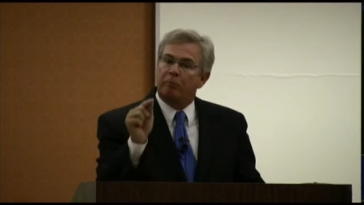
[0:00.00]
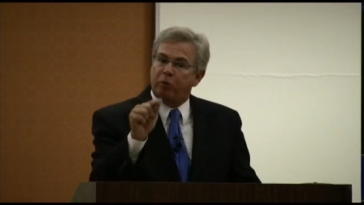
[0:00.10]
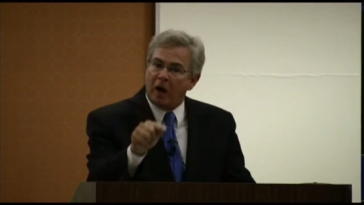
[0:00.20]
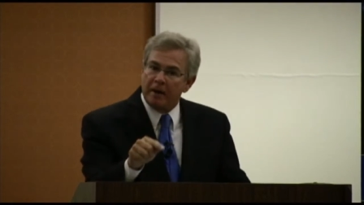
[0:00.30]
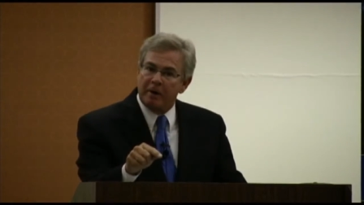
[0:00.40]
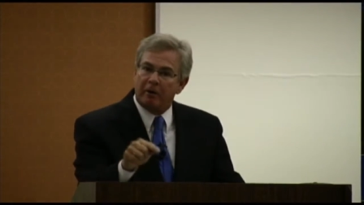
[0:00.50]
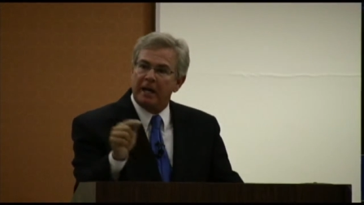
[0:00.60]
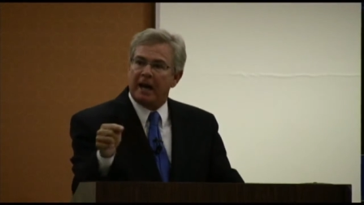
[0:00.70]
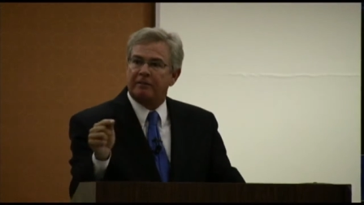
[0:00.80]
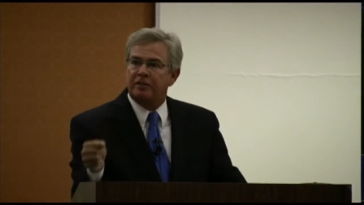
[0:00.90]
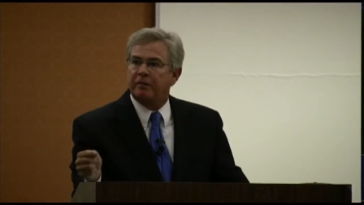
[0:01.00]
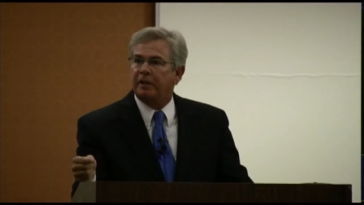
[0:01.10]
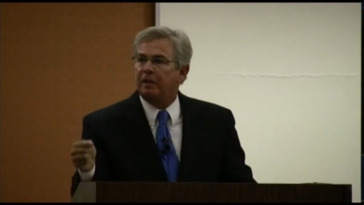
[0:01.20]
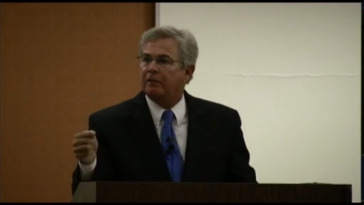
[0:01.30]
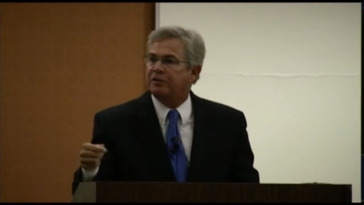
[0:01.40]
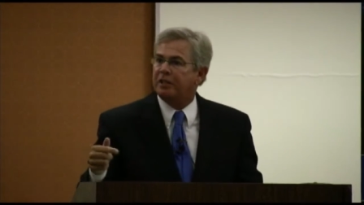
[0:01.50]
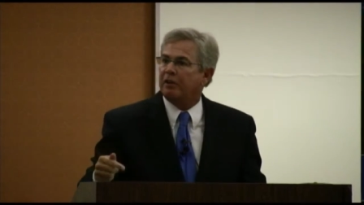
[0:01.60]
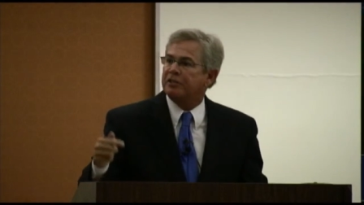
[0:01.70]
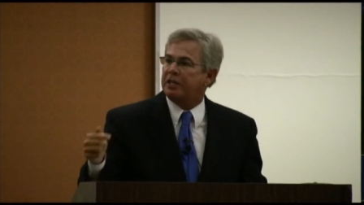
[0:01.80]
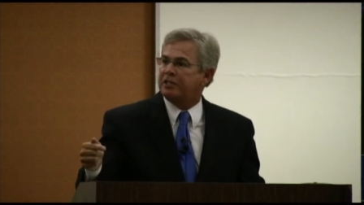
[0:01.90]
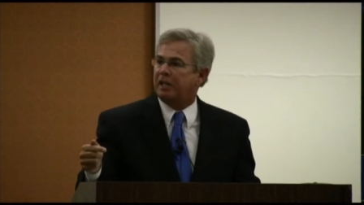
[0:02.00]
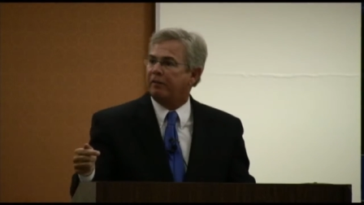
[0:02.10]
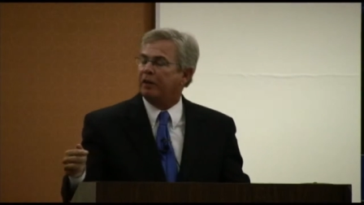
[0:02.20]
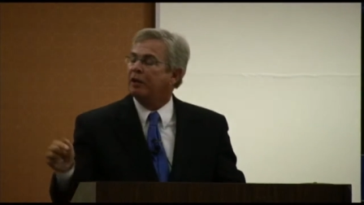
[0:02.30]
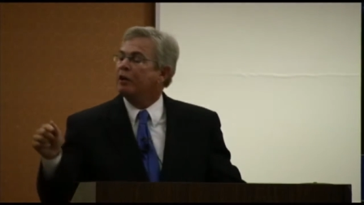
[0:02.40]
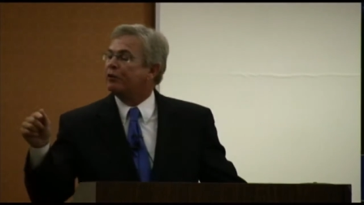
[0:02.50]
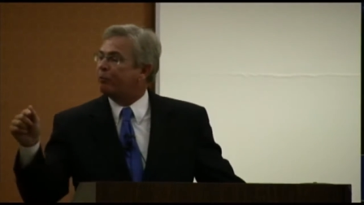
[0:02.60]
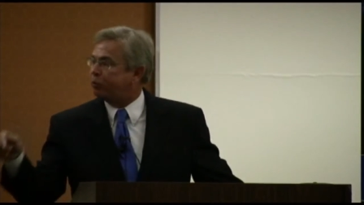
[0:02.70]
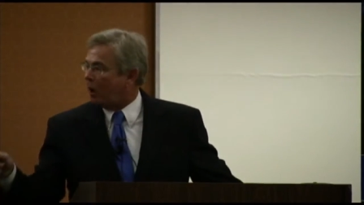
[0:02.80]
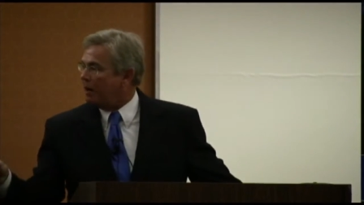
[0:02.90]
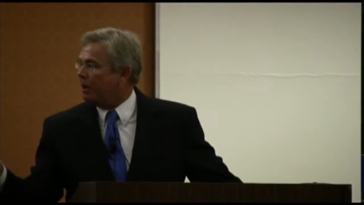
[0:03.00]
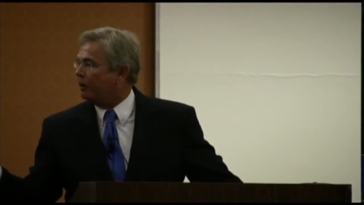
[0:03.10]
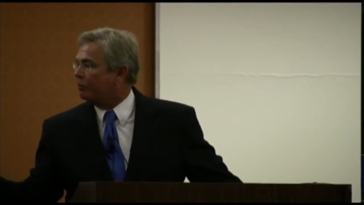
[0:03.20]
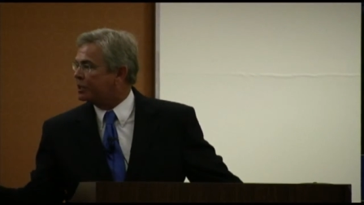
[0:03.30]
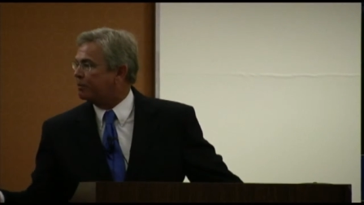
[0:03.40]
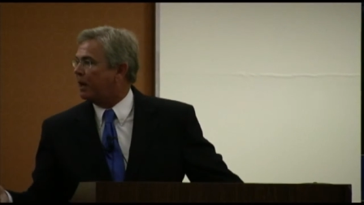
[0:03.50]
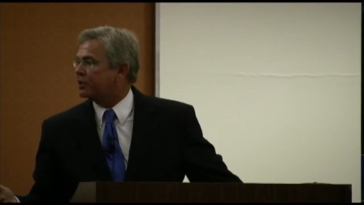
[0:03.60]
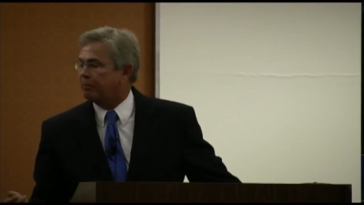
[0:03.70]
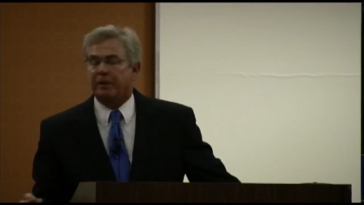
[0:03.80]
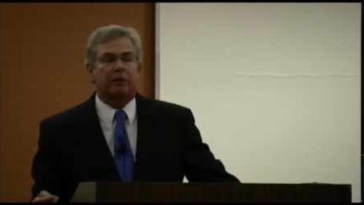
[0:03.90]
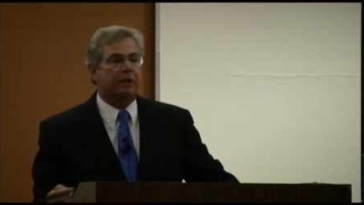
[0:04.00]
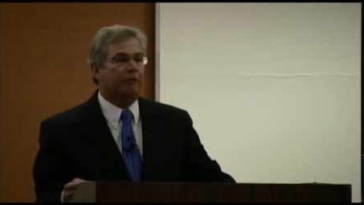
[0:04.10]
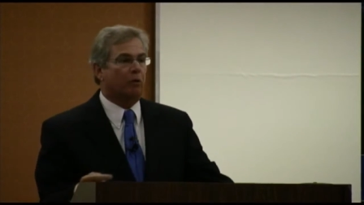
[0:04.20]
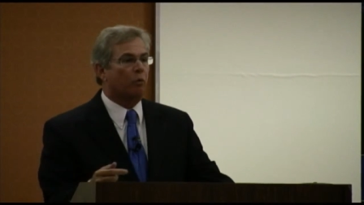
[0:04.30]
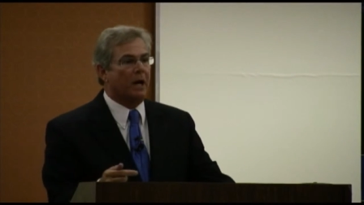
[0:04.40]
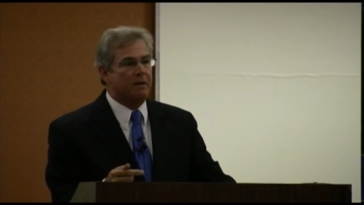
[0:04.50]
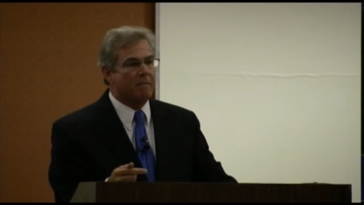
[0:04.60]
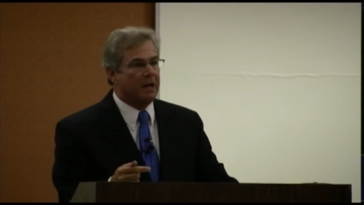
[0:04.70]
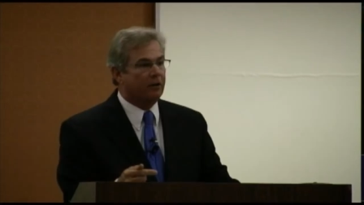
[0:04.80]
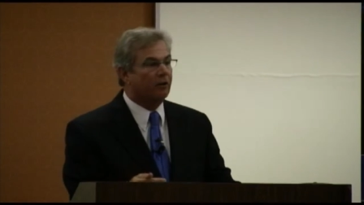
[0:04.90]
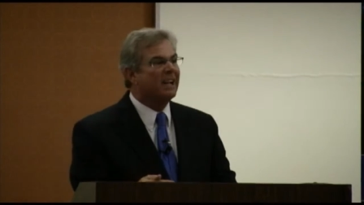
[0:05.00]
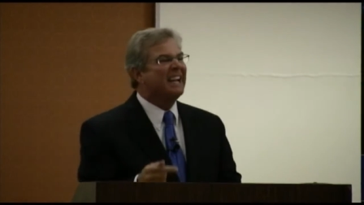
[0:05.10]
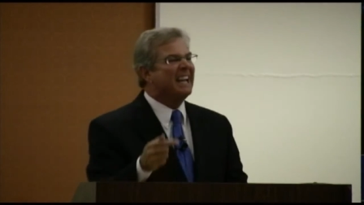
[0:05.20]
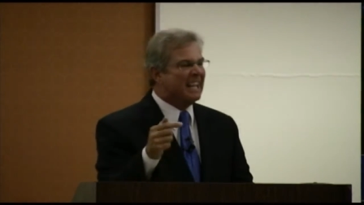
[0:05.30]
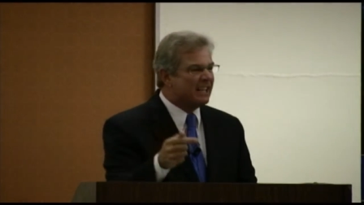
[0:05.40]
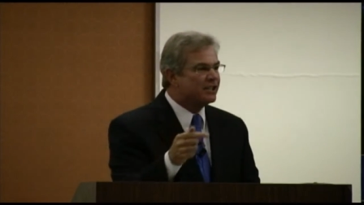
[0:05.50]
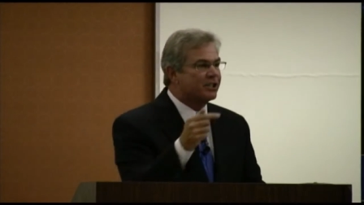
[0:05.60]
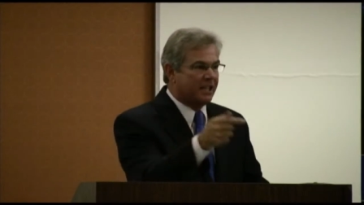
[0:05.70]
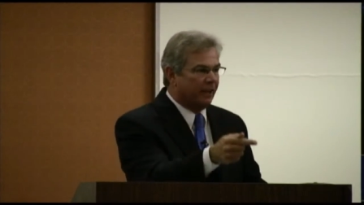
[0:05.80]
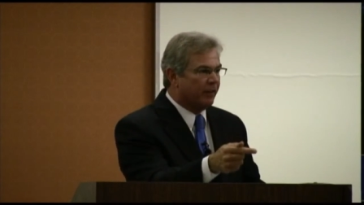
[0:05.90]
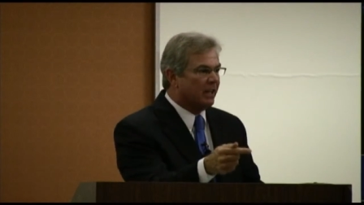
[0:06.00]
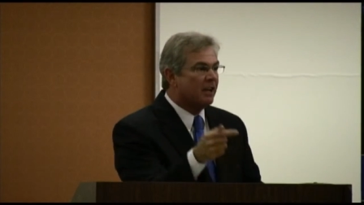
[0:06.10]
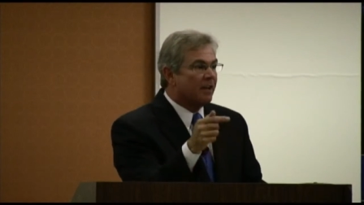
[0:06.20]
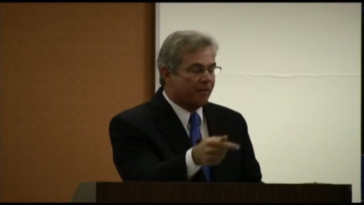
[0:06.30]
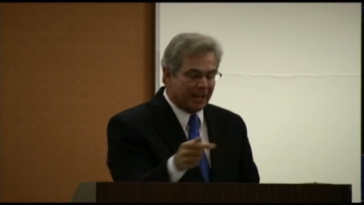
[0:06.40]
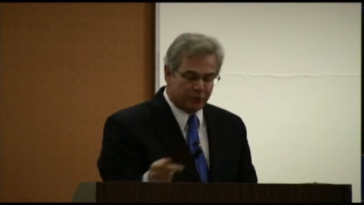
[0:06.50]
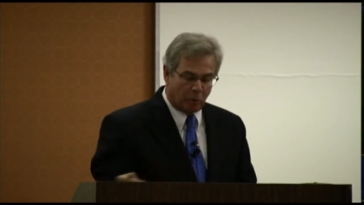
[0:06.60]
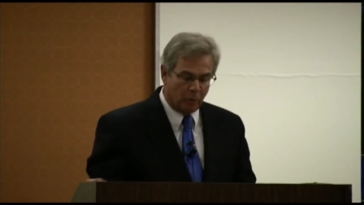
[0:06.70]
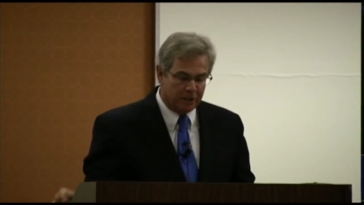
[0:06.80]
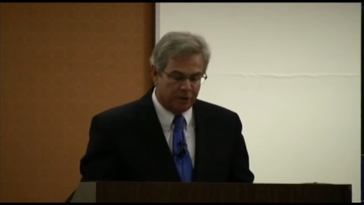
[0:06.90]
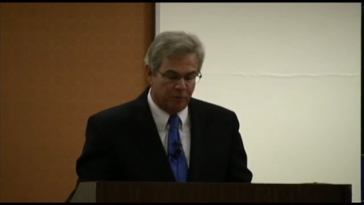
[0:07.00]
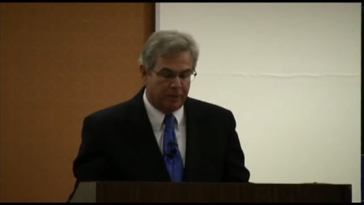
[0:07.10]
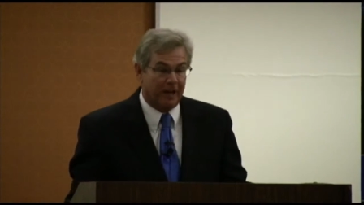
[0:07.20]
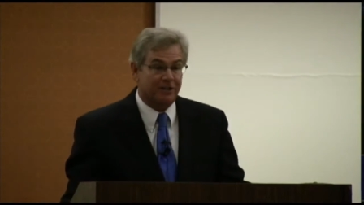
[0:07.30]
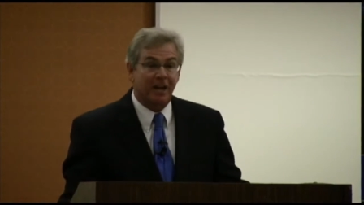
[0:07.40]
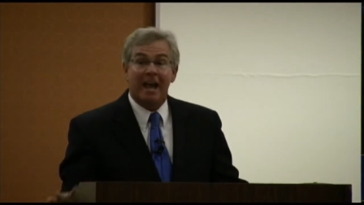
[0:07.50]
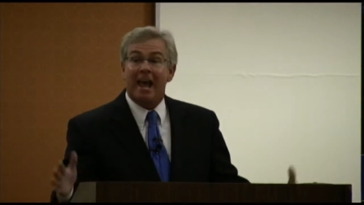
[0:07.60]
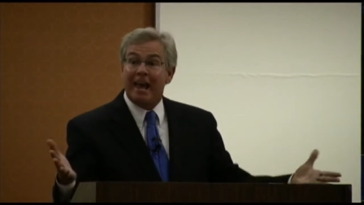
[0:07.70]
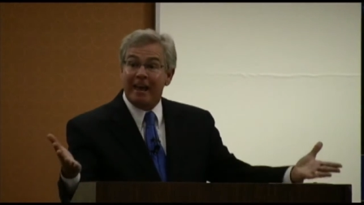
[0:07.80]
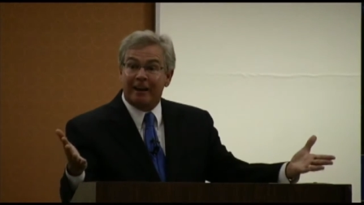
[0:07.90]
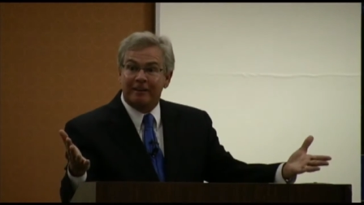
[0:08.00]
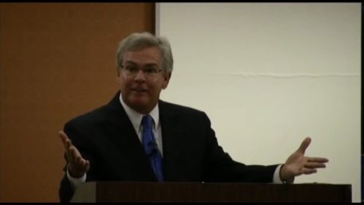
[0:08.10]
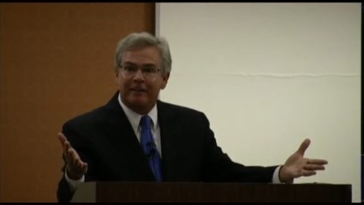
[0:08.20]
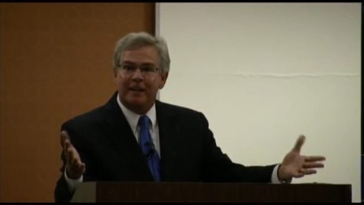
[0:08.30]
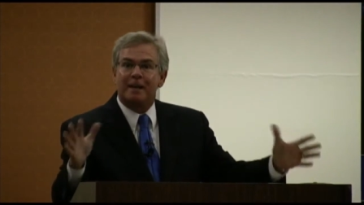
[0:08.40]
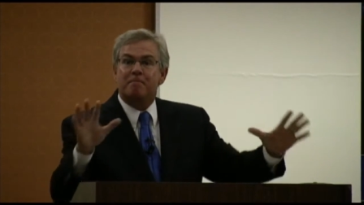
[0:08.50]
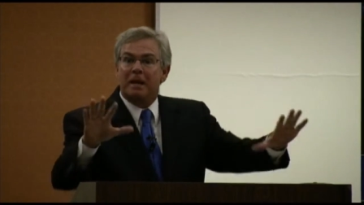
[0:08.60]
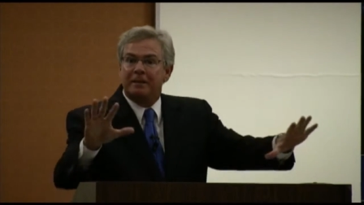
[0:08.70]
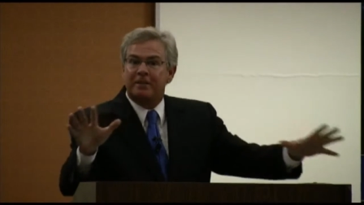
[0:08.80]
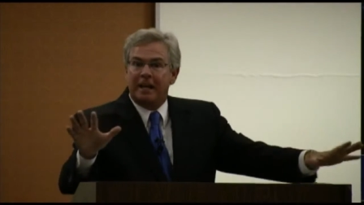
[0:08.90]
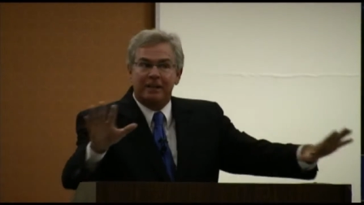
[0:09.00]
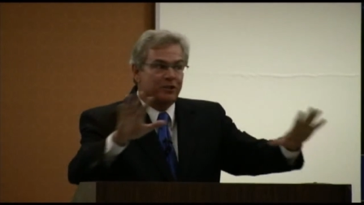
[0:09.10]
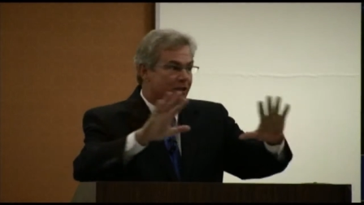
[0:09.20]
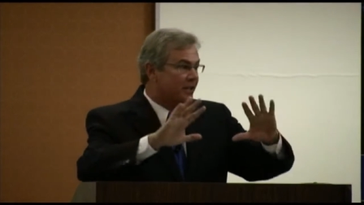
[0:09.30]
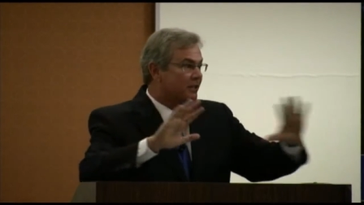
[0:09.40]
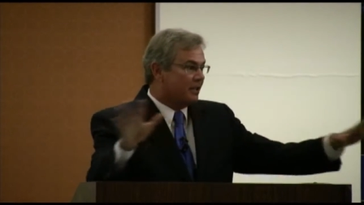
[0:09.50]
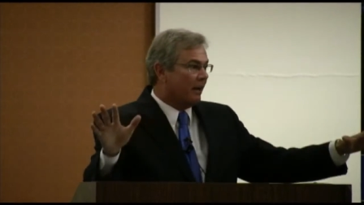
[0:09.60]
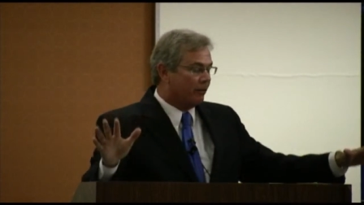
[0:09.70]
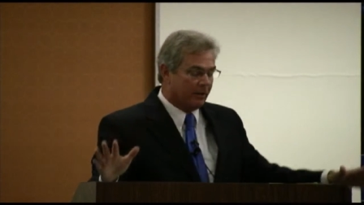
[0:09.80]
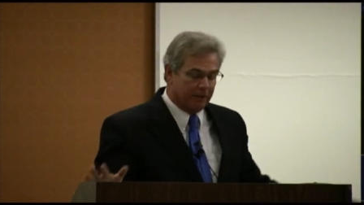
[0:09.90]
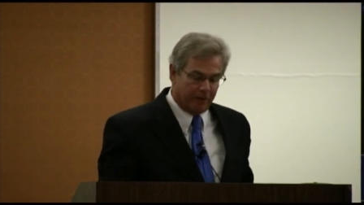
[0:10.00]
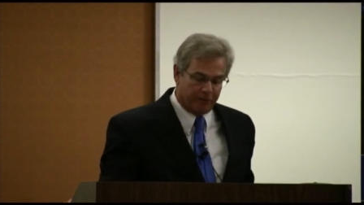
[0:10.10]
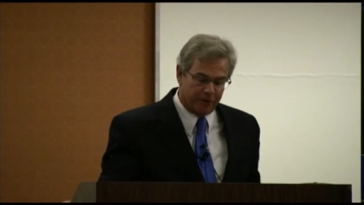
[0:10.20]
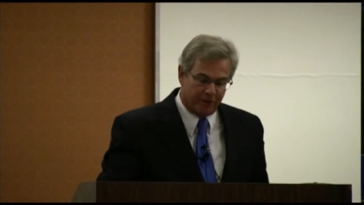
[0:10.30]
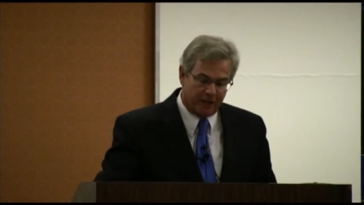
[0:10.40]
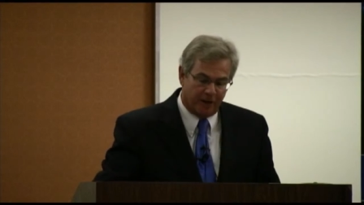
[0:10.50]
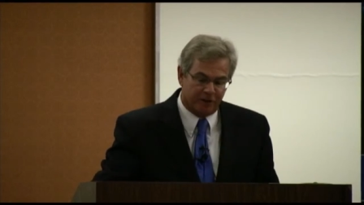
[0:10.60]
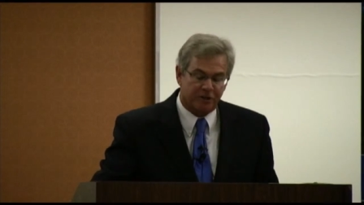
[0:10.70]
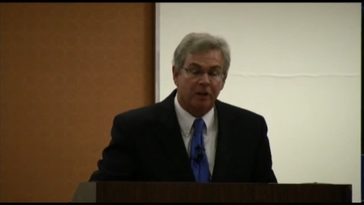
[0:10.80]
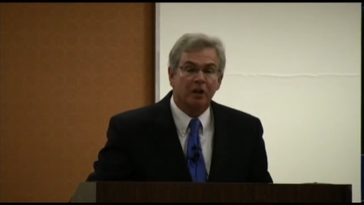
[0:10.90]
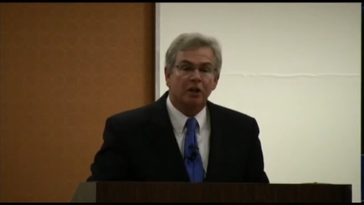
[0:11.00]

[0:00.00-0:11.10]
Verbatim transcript: Primary activity of cells is giving. The primary responsibility of a rainmaker is giving. That's what we do best. And it maintains the integrity of everything else.